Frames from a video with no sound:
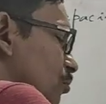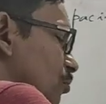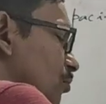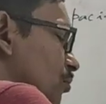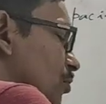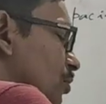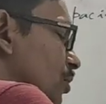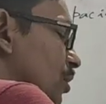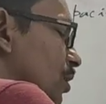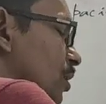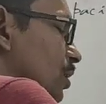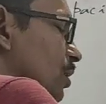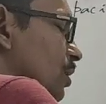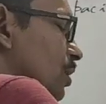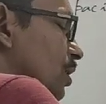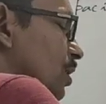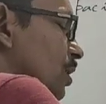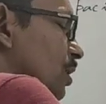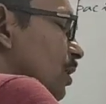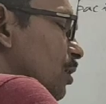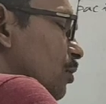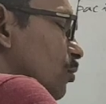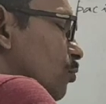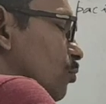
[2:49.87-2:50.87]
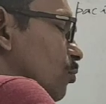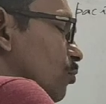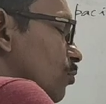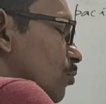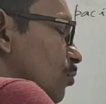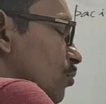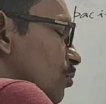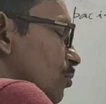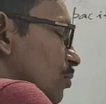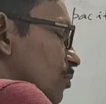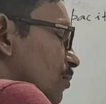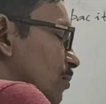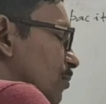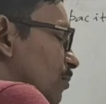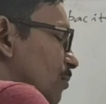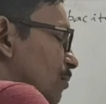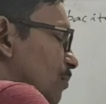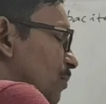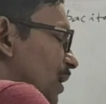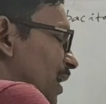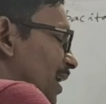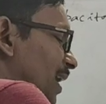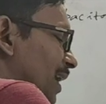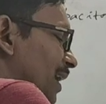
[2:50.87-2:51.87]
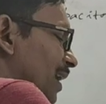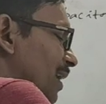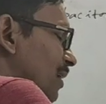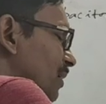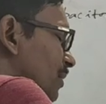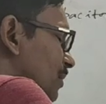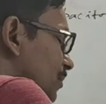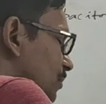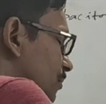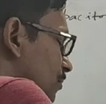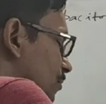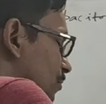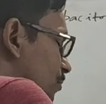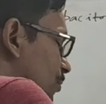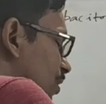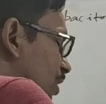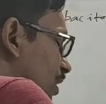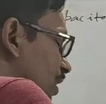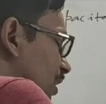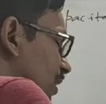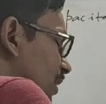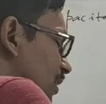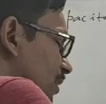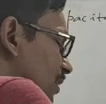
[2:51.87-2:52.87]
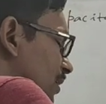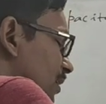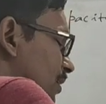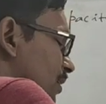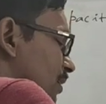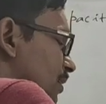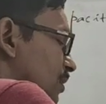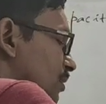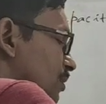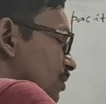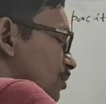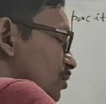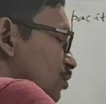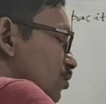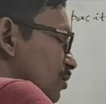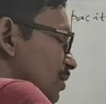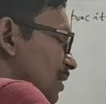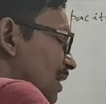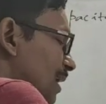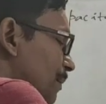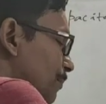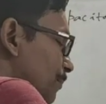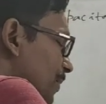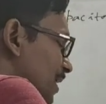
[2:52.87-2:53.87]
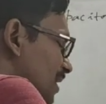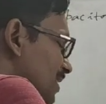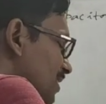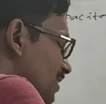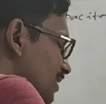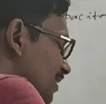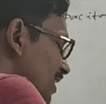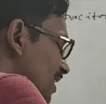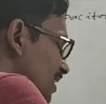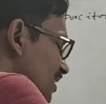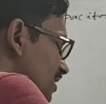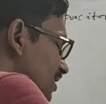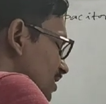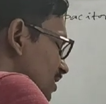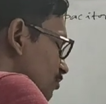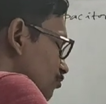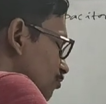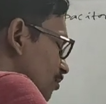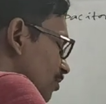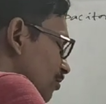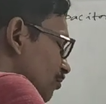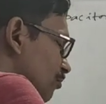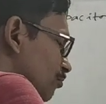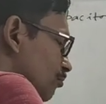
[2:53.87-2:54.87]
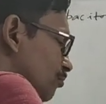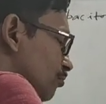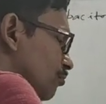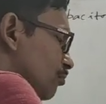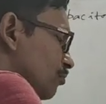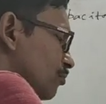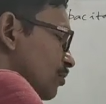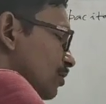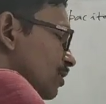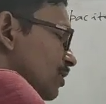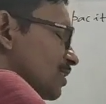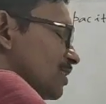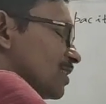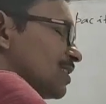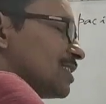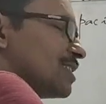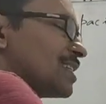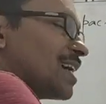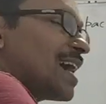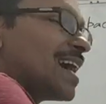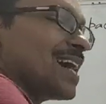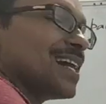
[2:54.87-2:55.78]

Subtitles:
to Q by V. So capacitance equal to